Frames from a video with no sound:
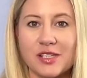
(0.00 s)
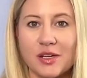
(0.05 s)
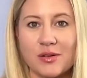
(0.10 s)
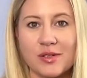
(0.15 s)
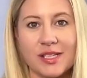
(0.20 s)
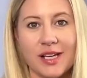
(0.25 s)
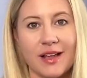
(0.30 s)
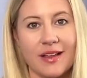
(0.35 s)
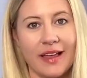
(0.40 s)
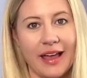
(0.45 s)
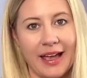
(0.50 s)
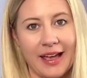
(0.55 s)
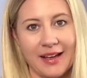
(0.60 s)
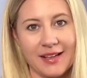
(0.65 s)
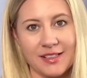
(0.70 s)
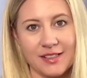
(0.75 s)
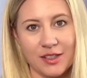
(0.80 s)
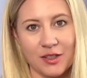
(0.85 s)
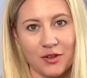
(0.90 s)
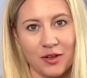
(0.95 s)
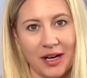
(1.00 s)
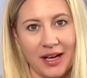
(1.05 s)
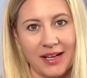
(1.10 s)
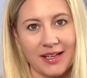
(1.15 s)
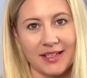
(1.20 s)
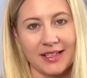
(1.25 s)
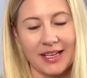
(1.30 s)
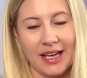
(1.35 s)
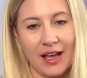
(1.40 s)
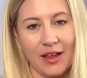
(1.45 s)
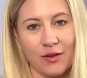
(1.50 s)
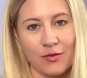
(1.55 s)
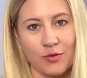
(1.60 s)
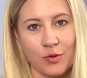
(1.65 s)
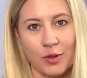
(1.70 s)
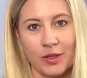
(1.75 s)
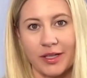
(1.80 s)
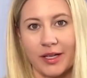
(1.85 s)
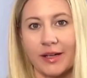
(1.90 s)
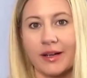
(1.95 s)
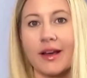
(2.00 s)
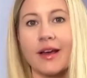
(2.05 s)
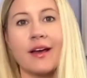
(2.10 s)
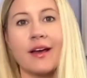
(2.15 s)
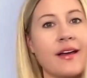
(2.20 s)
Hotel, and the Grand Californian.